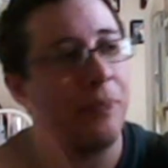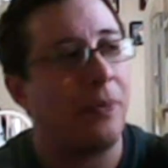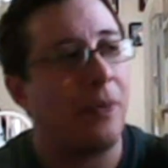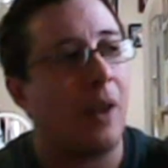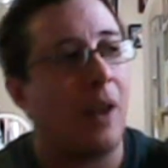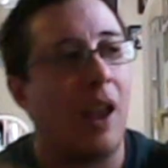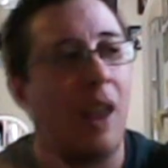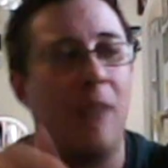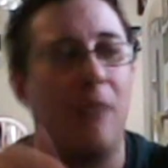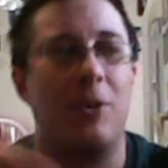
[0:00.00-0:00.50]

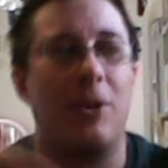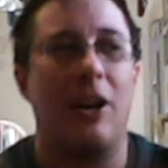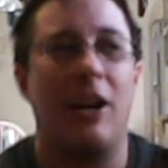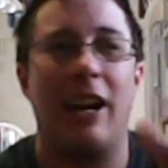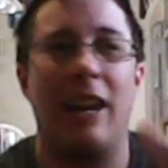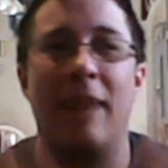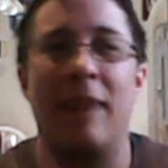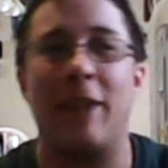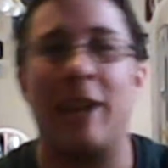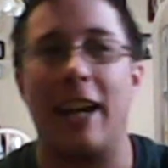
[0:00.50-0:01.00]
I'm sorry,
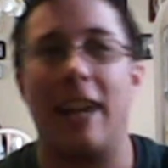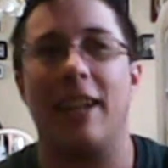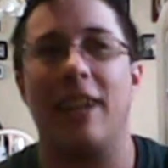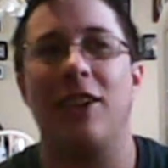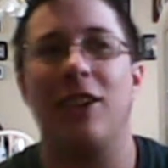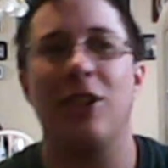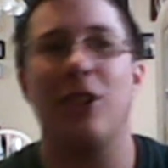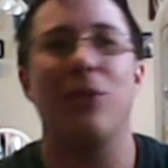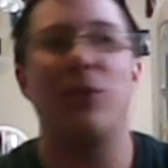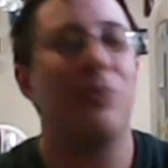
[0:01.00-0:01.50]
I'm kind of a
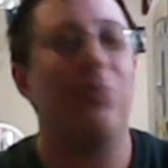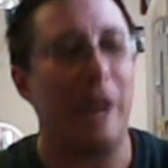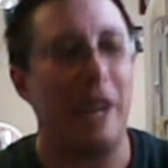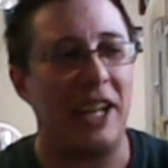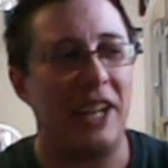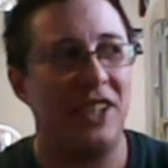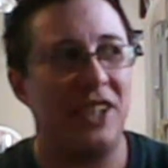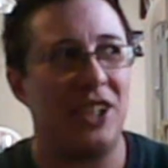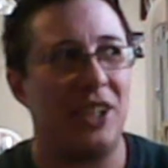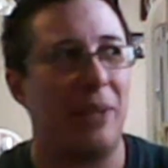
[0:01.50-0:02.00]
little
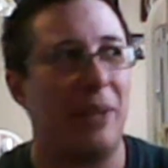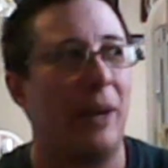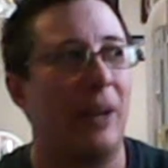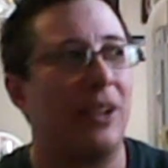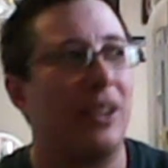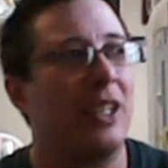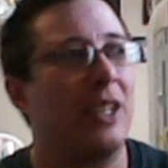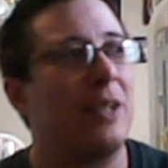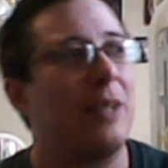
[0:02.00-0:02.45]
ragey about this